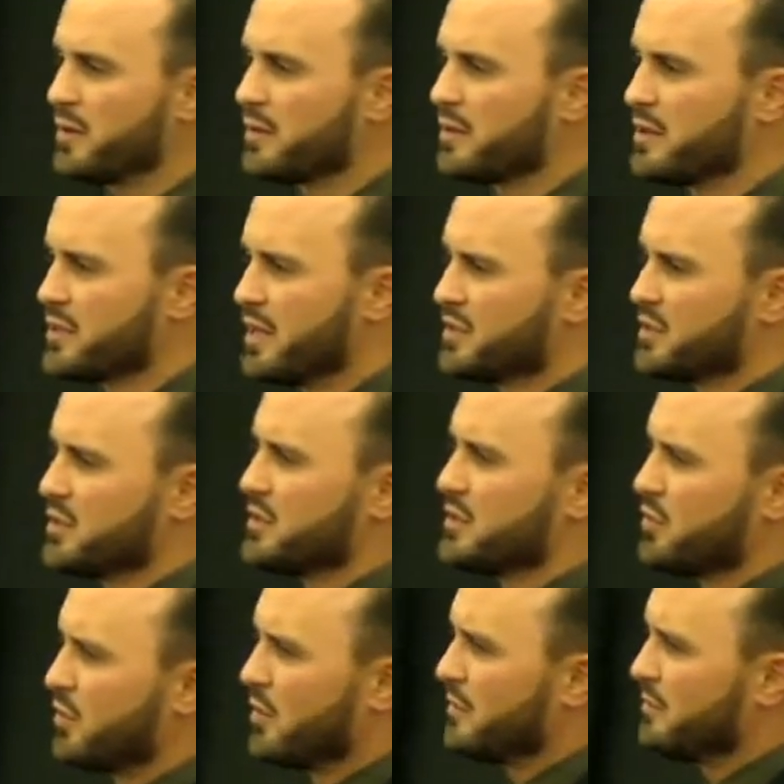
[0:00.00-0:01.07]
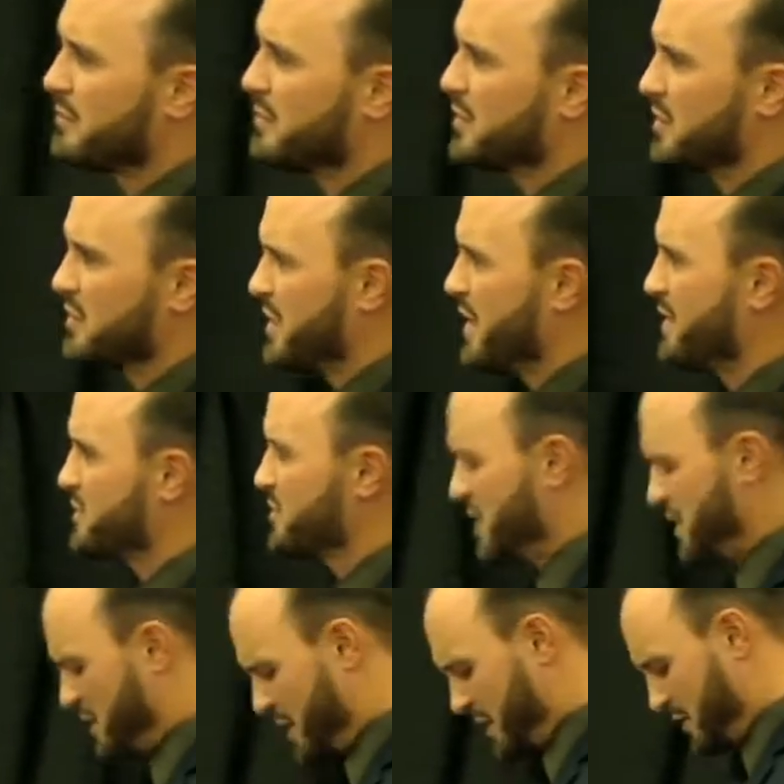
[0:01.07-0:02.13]
with this. I just enjoyed him doing this. I hadn't seen
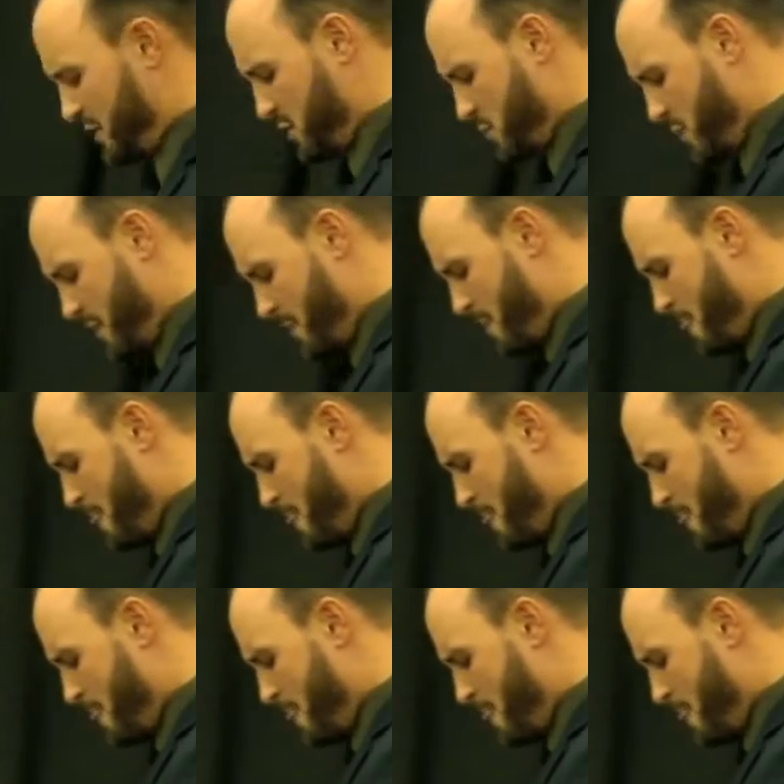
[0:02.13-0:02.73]
it like this, but...